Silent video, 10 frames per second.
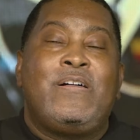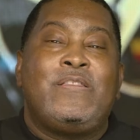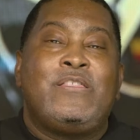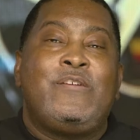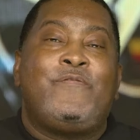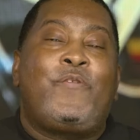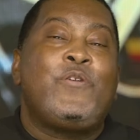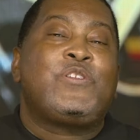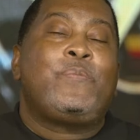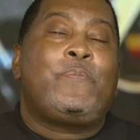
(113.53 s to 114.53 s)
The
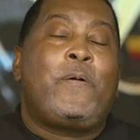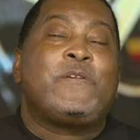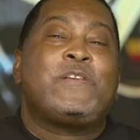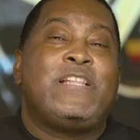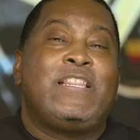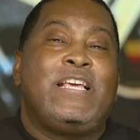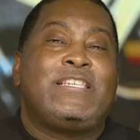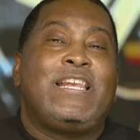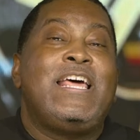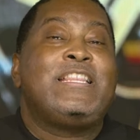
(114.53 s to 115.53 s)
first person that they
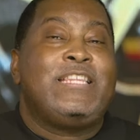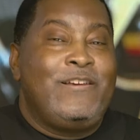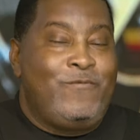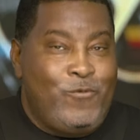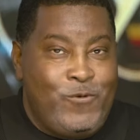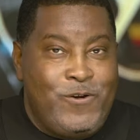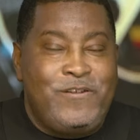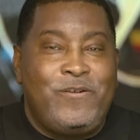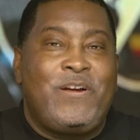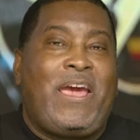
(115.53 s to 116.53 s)
selected, if would,
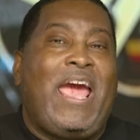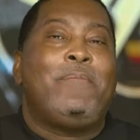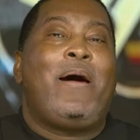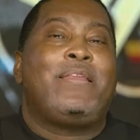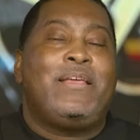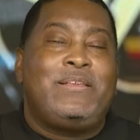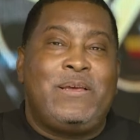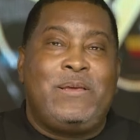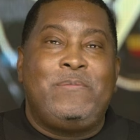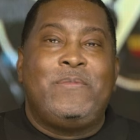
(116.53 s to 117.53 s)
or came out of that
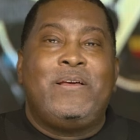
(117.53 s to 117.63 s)
team,